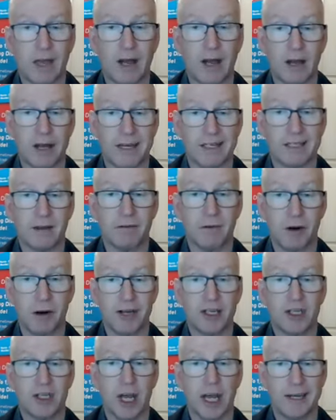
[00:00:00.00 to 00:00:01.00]

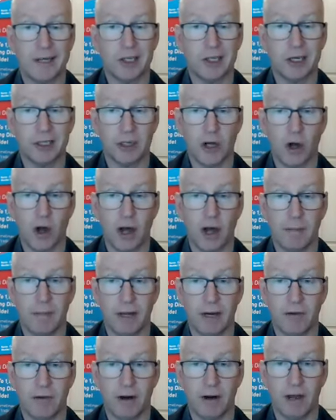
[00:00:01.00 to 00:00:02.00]
very challenging time
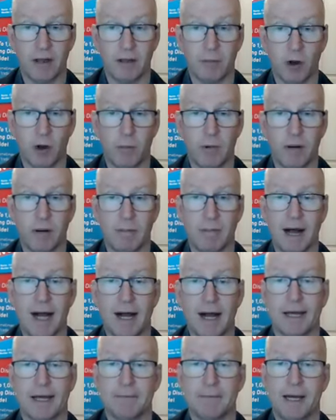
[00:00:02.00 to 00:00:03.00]
in around the Melbourne
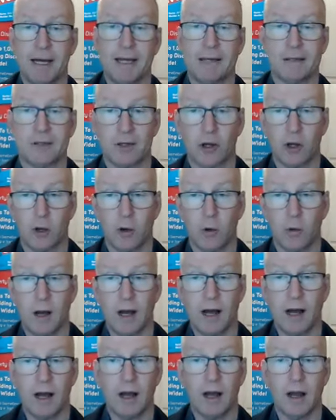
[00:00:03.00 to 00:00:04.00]
market, mate. So
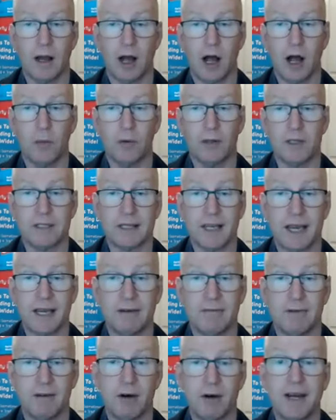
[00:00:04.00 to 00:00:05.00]
I would
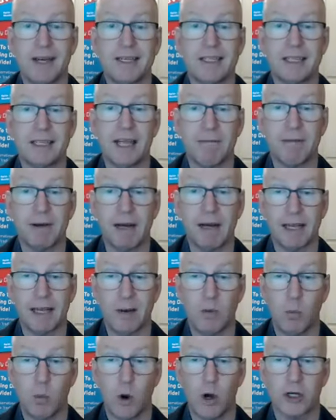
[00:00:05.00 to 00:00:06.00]
say very
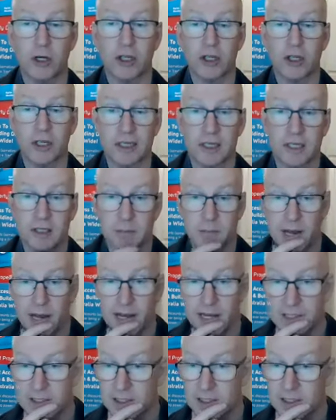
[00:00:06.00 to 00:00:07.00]
definitely watch this
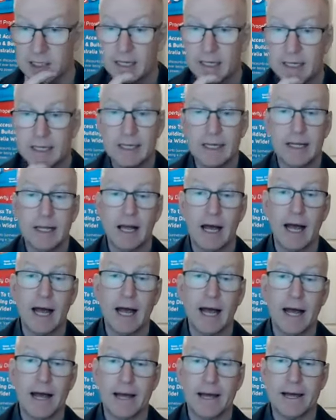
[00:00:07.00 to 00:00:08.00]
space.
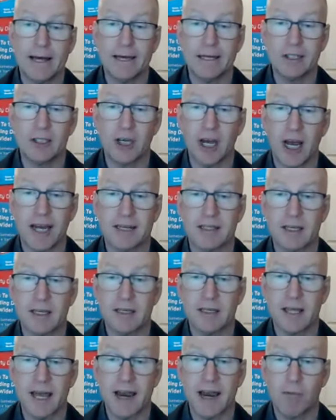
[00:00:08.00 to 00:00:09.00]
Jane
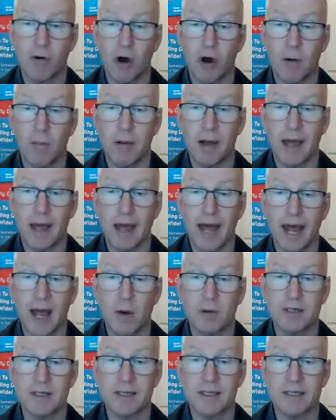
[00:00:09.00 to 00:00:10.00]
says, hey, Rob,
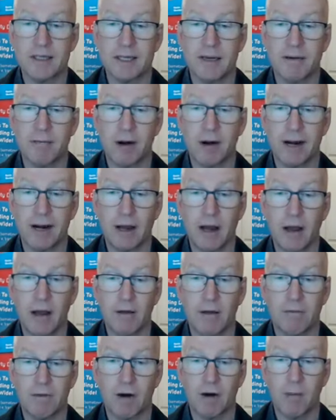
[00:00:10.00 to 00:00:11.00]
how is this differing
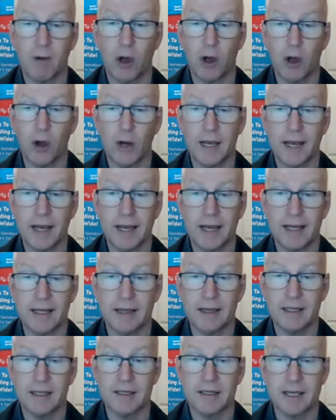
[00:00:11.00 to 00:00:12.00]
from earlier
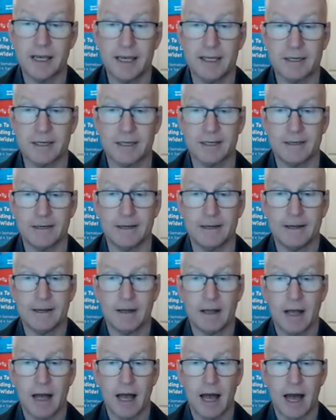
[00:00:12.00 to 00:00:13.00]
in the season?
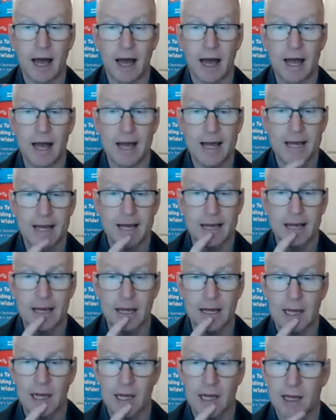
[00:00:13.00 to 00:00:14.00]

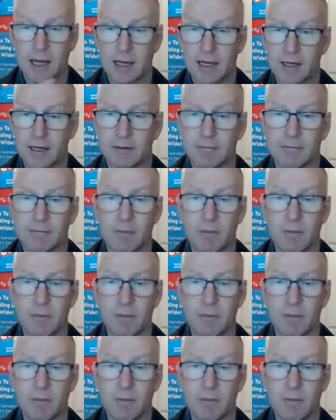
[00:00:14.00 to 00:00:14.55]
Not